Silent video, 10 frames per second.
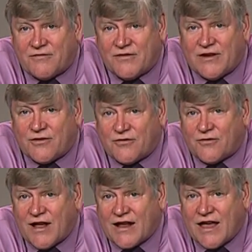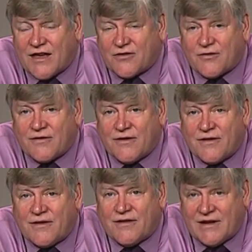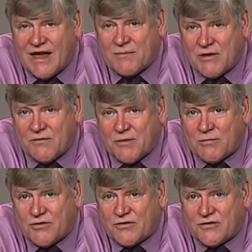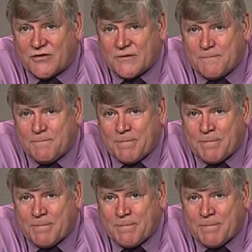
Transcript: Fender Stratocaster that can't be reproduced.